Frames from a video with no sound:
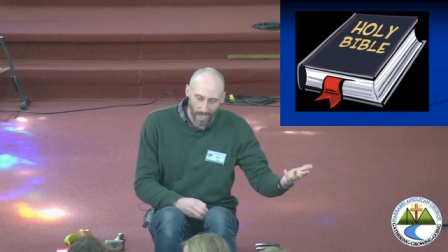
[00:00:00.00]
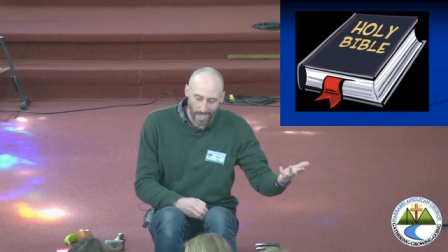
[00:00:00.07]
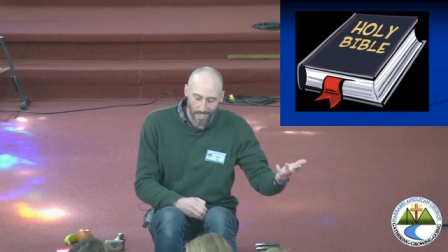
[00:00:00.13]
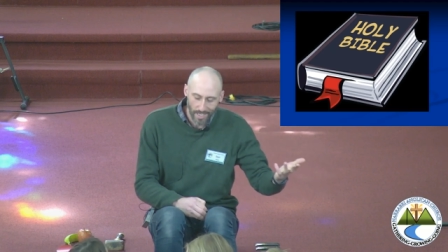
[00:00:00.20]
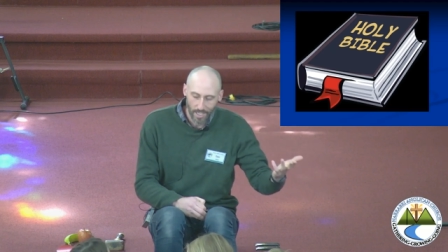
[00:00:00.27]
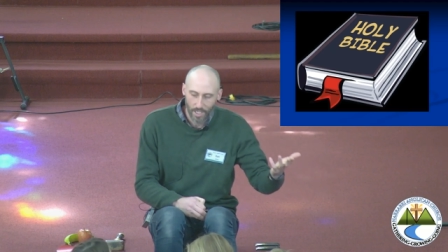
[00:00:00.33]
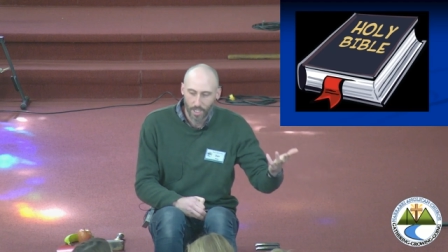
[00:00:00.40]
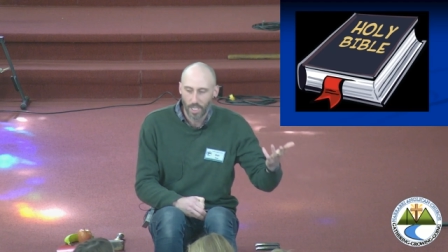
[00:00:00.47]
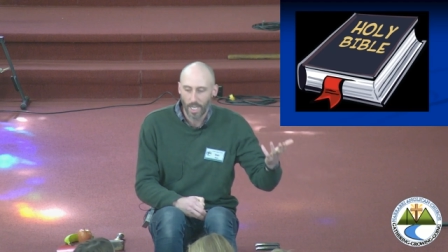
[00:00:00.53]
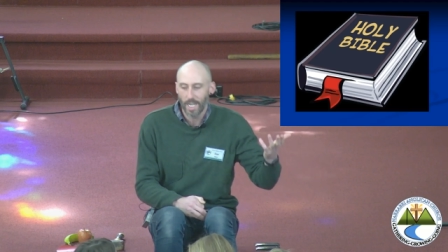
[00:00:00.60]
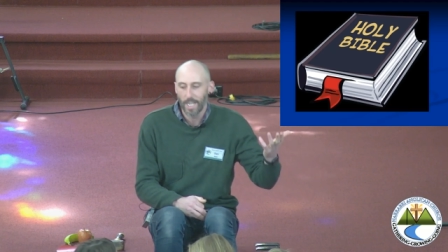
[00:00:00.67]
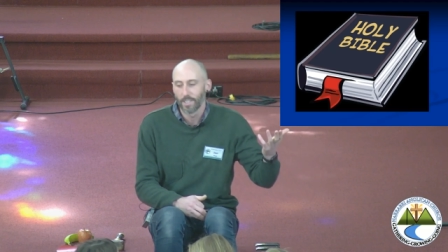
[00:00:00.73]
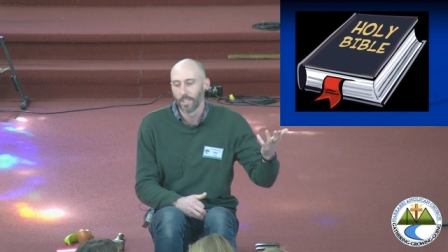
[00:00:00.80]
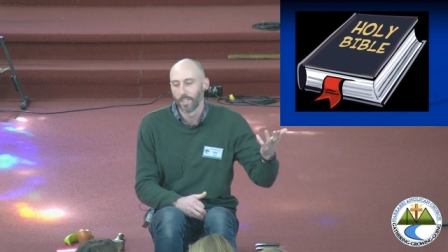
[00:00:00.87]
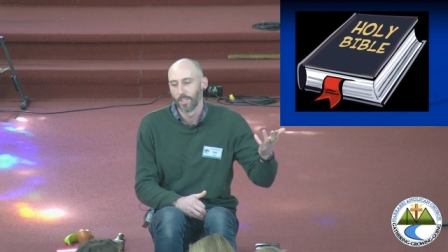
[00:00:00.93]
and
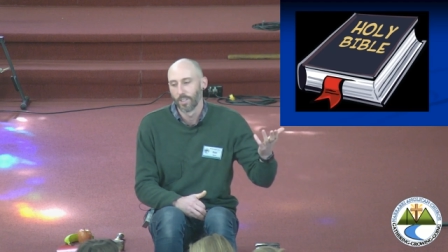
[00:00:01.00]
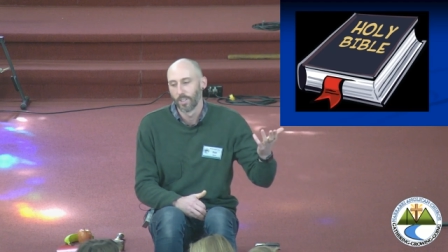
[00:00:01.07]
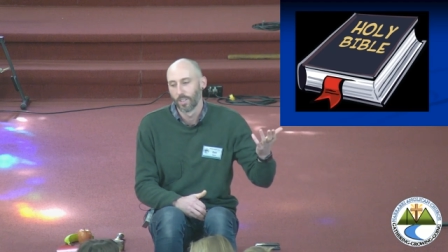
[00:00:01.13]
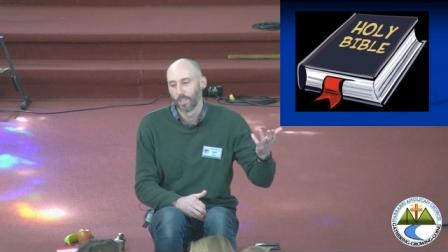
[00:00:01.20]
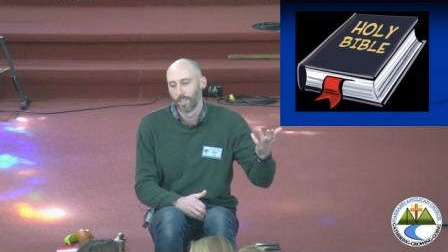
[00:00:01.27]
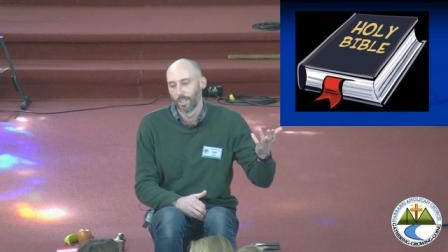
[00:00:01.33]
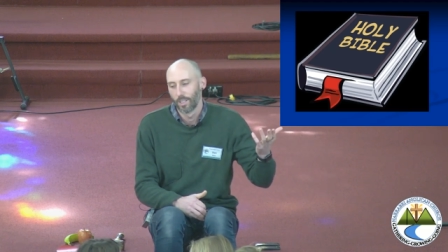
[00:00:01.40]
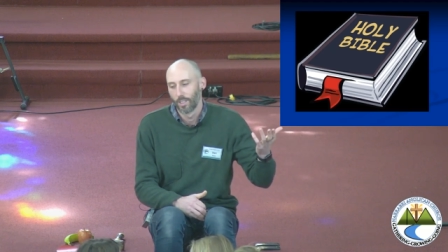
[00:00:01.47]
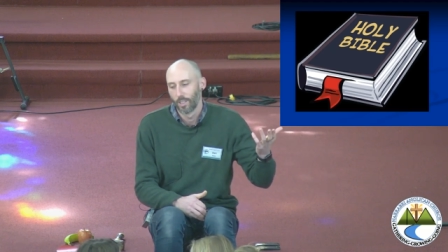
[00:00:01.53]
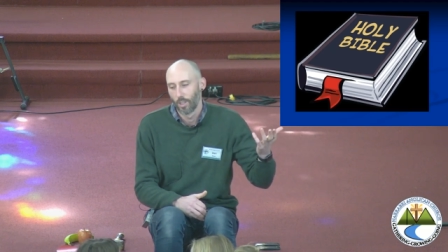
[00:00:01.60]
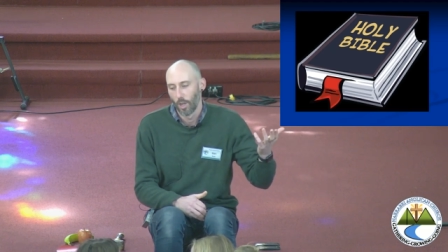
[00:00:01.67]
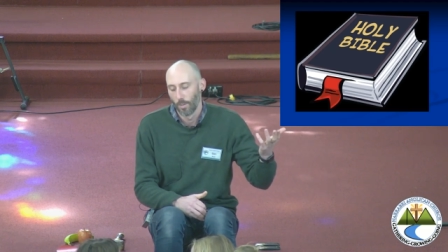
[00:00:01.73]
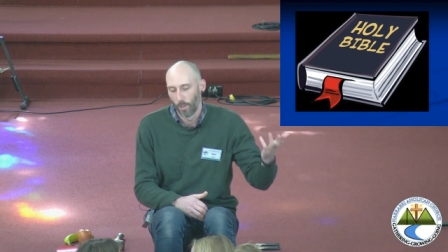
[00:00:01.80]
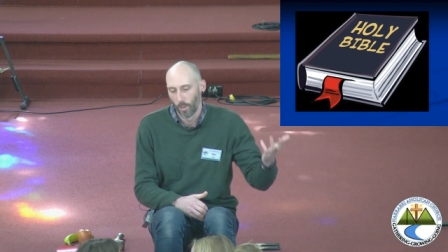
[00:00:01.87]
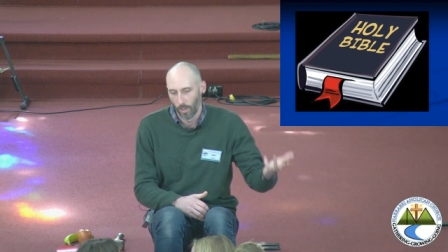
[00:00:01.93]
Jesus
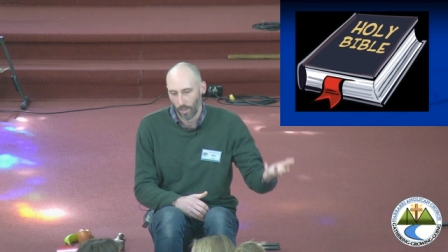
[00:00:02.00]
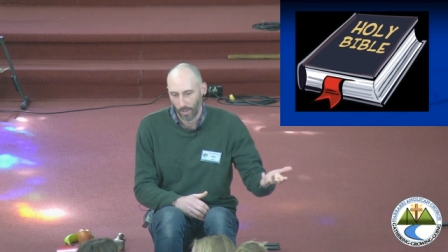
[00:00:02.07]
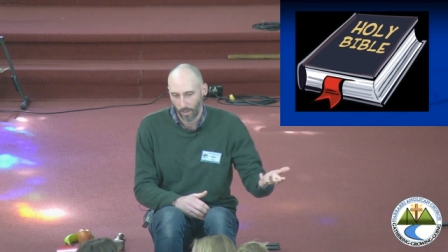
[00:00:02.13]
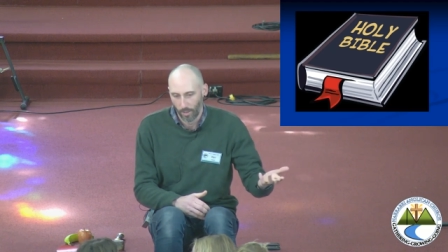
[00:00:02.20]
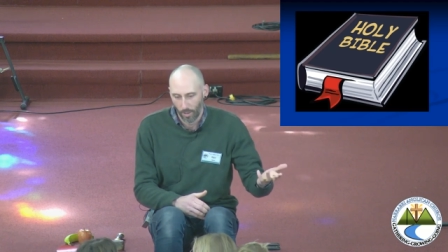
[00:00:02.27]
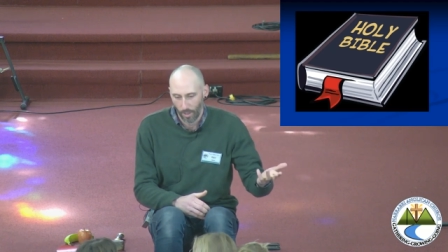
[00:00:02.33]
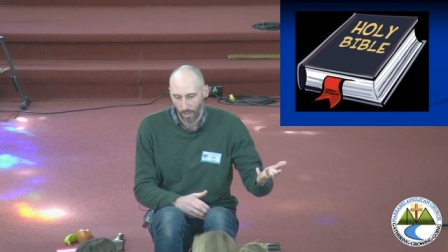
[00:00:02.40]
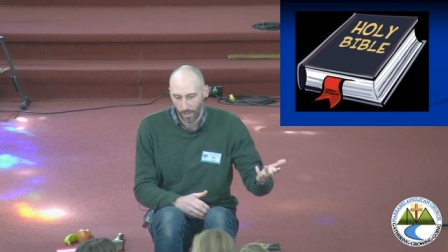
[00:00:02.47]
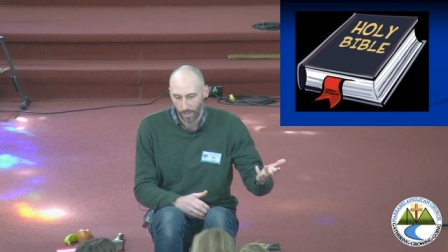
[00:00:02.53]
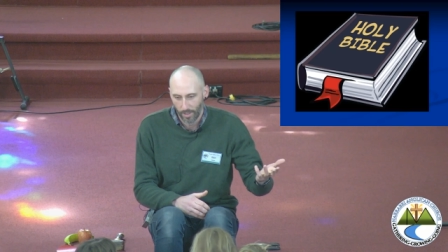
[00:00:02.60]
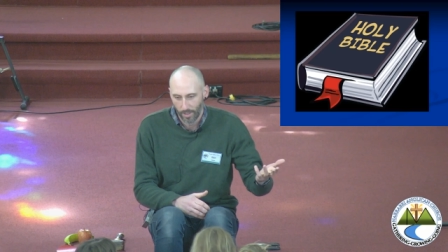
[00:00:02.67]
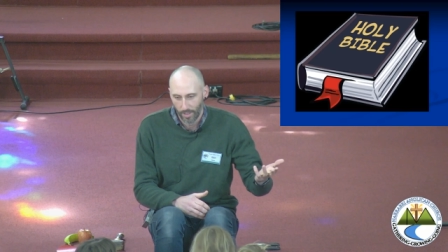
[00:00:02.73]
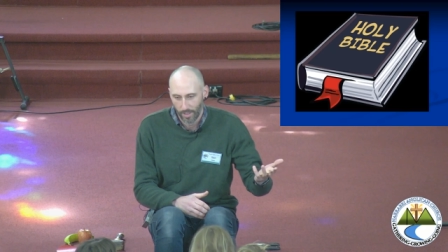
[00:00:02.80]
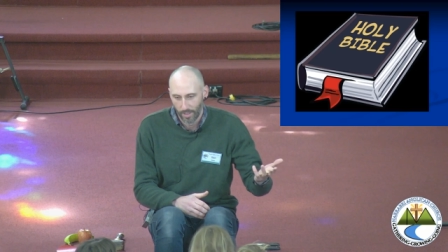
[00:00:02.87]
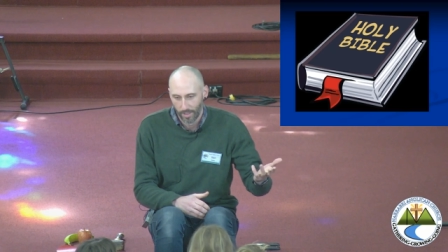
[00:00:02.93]
got put on a
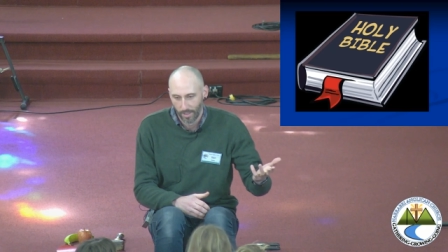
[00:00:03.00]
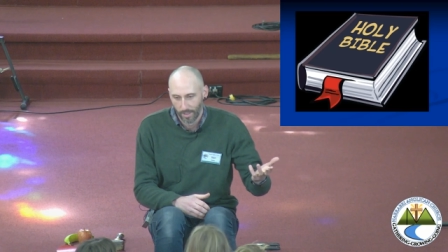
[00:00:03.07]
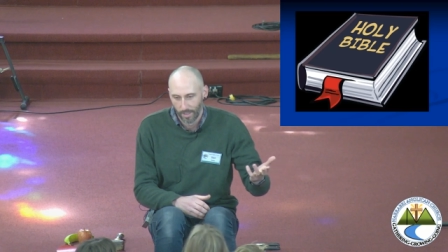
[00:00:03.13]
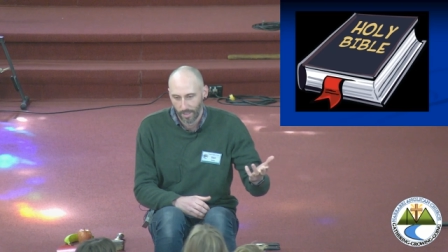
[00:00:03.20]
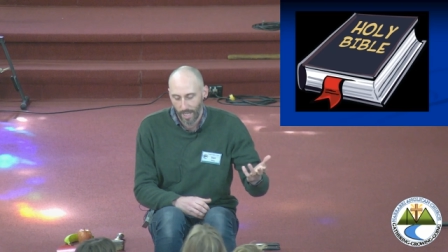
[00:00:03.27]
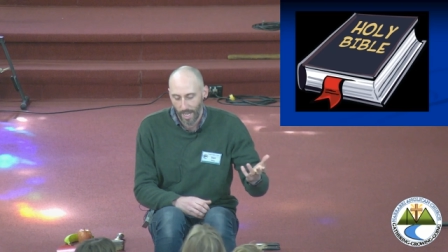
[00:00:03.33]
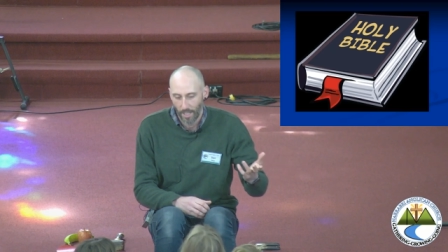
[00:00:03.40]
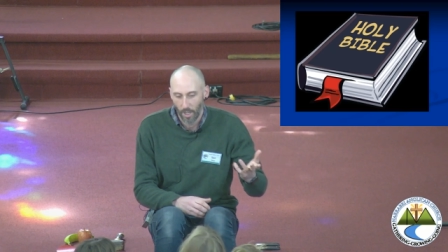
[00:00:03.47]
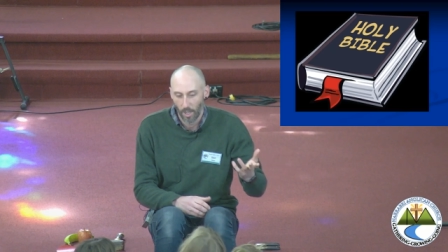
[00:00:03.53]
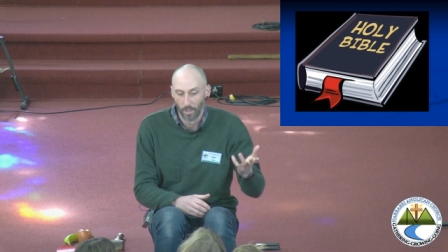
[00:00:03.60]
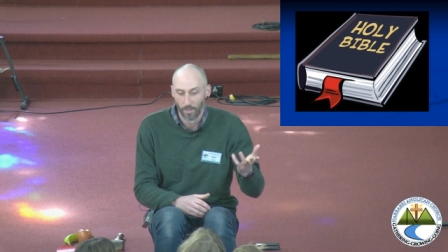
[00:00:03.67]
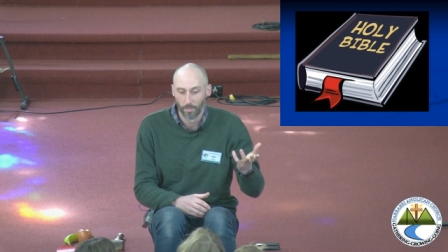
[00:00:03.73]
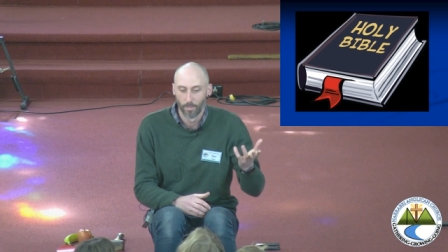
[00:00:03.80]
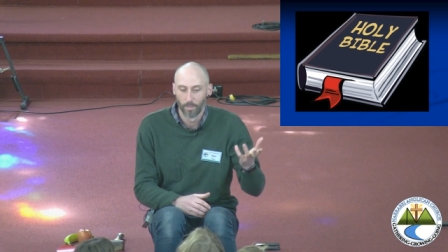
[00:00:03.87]
cross and got